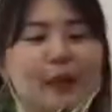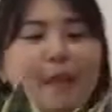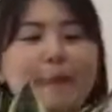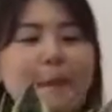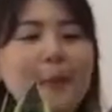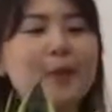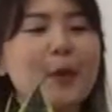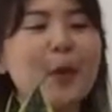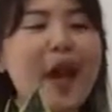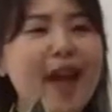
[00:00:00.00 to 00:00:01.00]
No,
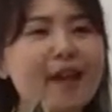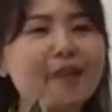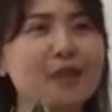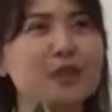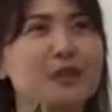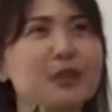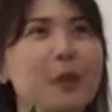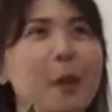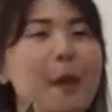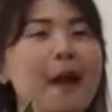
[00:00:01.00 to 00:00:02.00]
you have
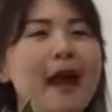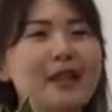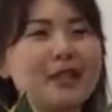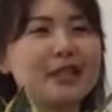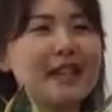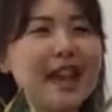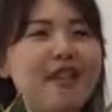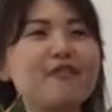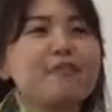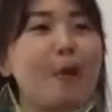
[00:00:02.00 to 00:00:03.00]
to
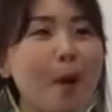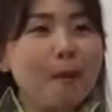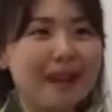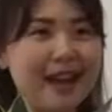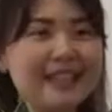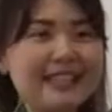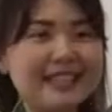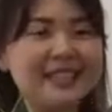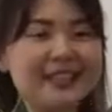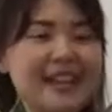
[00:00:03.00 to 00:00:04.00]
actually have more
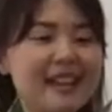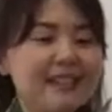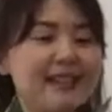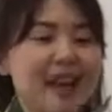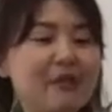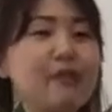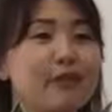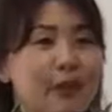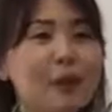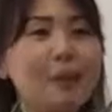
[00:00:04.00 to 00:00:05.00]
plants, okay?
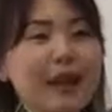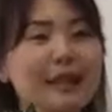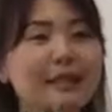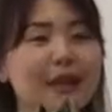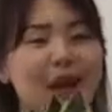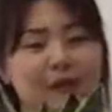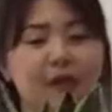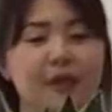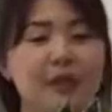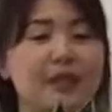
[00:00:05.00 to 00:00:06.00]
Have a few plants or
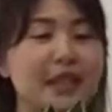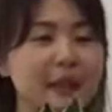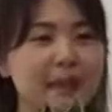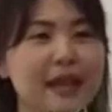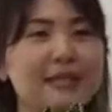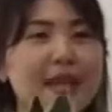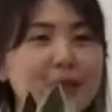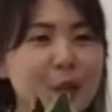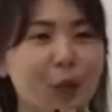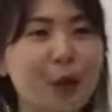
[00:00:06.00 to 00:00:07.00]
have a few snake plants
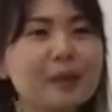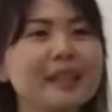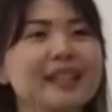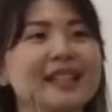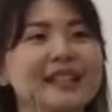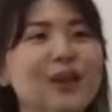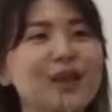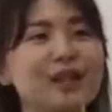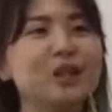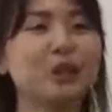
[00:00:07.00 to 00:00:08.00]
at your home in
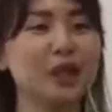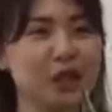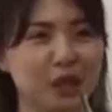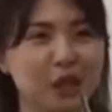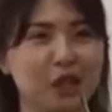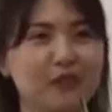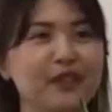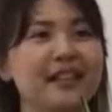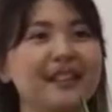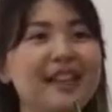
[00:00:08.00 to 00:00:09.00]
order to achieve
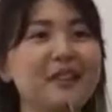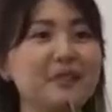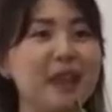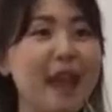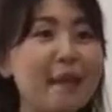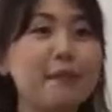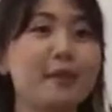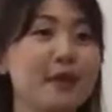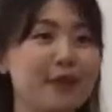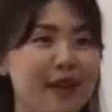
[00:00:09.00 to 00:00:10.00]
yeah, air
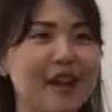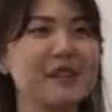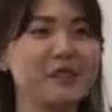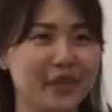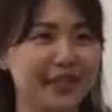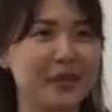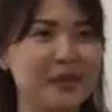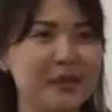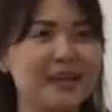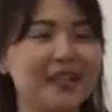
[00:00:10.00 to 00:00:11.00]
purifying
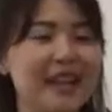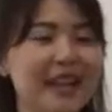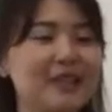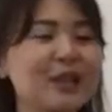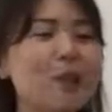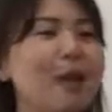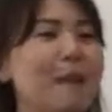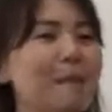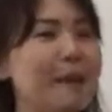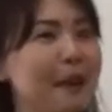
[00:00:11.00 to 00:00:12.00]
result. Yeah. So what my
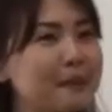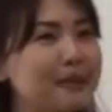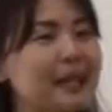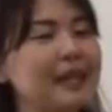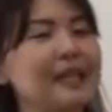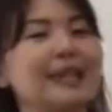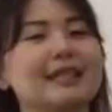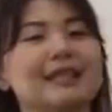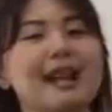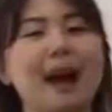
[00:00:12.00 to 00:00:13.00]
mom said
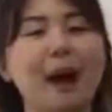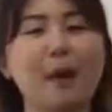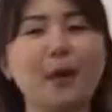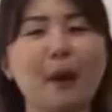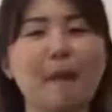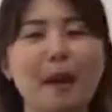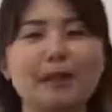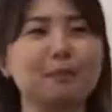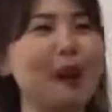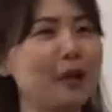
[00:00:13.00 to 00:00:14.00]
is uh, oh, is
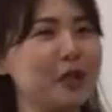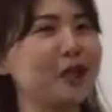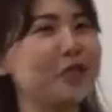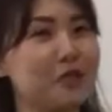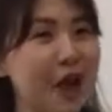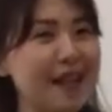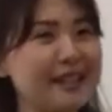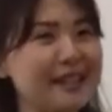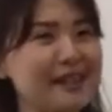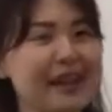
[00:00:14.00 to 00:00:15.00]
partially right.
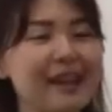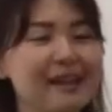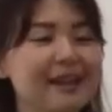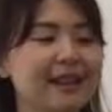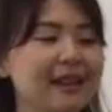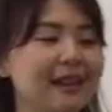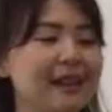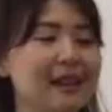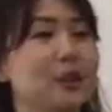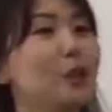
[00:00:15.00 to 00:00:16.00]
Okay. Uh,
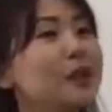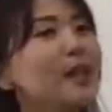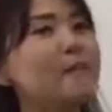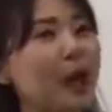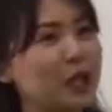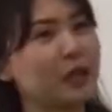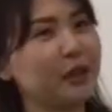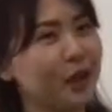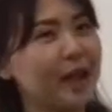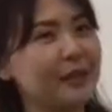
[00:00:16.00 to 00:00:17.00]
it's only partially
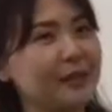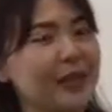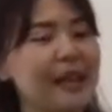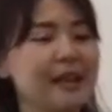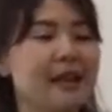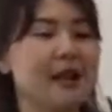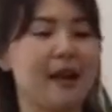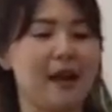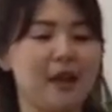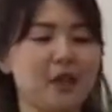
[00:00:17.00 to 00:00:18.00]
right. Okay.
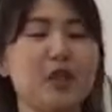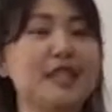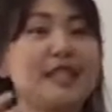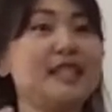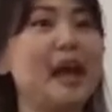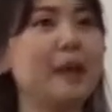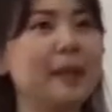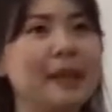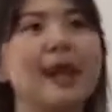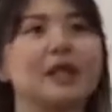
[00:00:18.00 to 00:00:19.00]
Uh, she didn't tell me
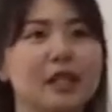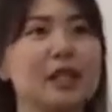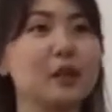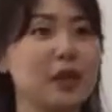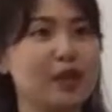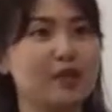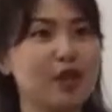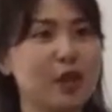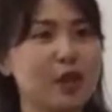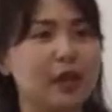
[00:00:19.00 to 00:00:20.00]
that actually you need a
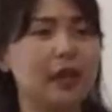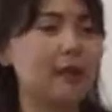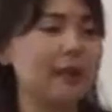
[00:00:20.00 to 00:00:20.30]
few. Okay.